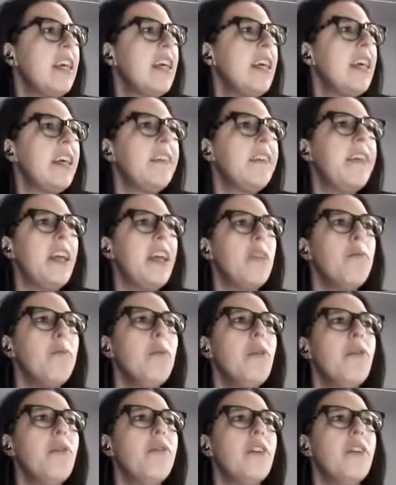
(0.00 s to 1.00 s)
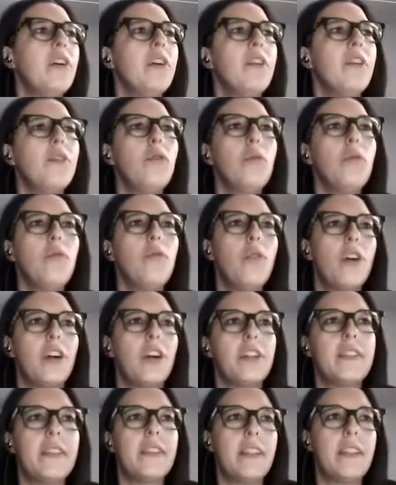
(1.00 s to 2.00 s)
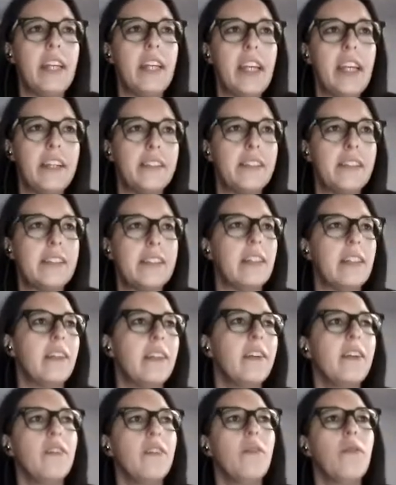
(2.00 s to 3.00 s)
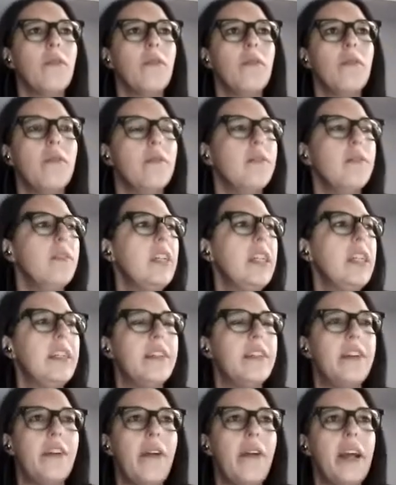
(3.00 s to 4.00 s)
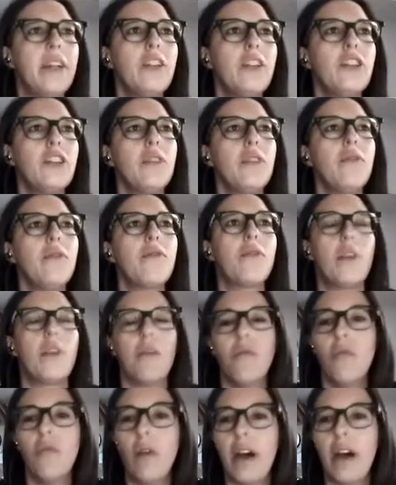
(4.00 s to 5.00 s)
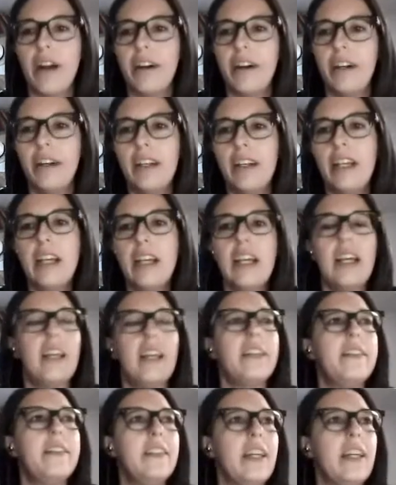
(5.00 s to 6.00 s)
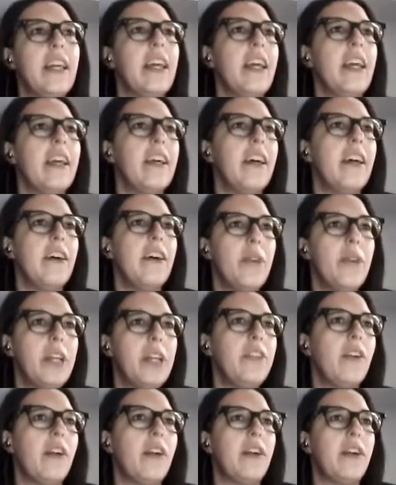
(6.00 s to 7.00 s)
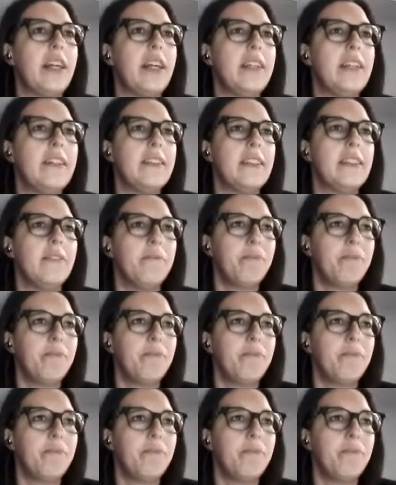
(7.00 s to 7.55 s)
they move towards east, in the direction from where the radiolite